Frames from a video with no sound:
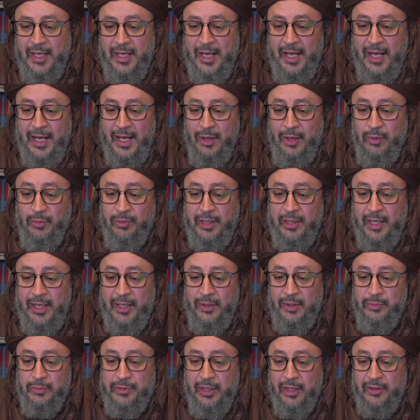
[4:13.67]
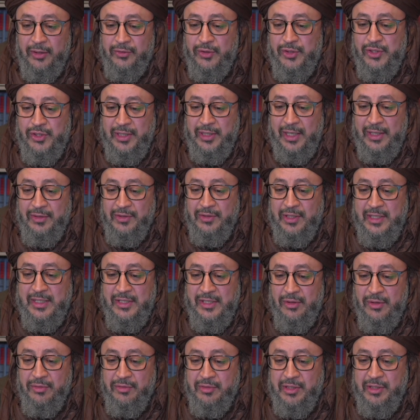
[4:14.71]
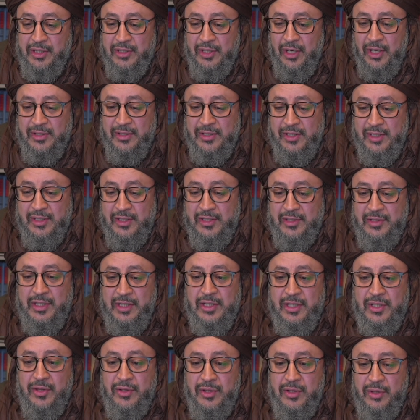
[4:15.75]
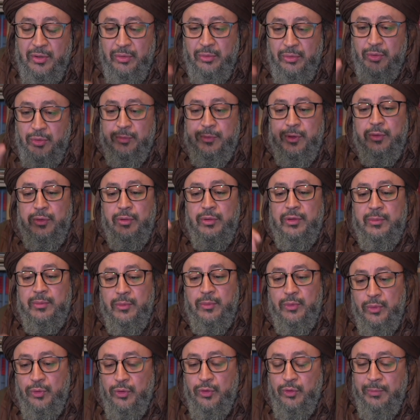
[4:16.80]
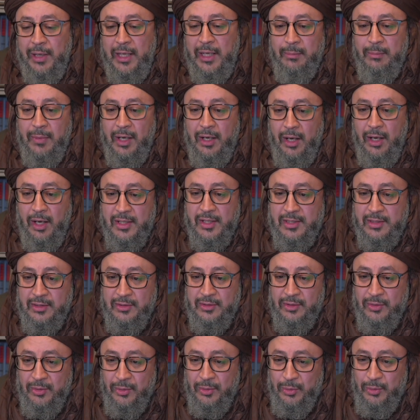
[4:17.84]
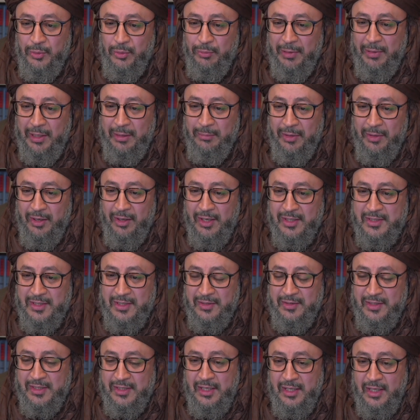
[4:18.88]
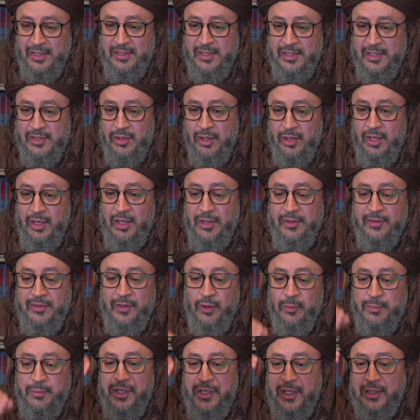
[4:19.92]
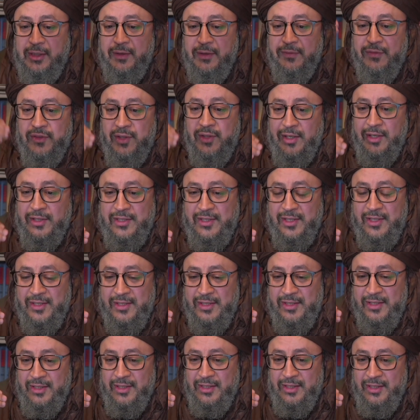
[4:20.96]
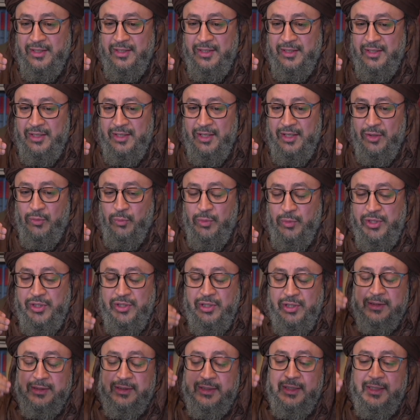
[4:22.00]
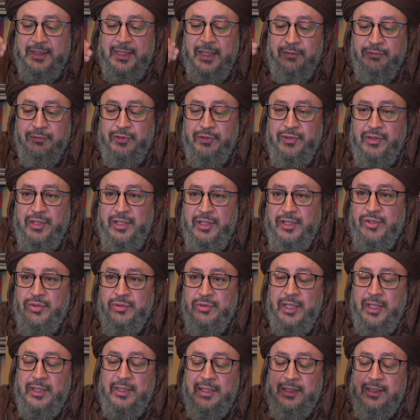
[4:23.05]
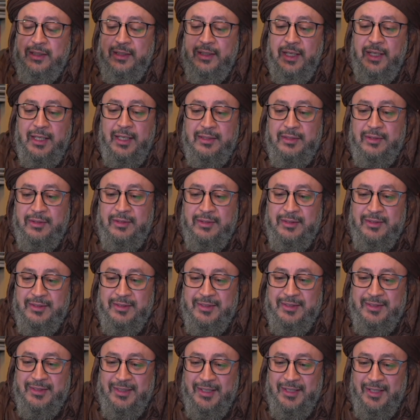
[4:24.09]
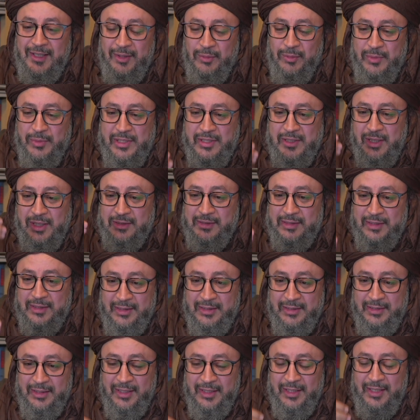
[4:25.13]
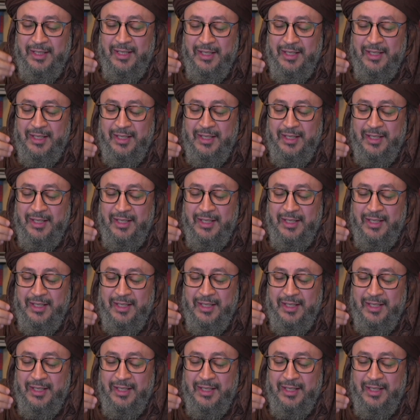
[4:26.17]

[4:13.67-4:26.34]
how can we understand these three sciences. These three ulum, we call them ulum al-maqasid, the sciences, the objective sciences. We're studying everything so that in the end, we're studying,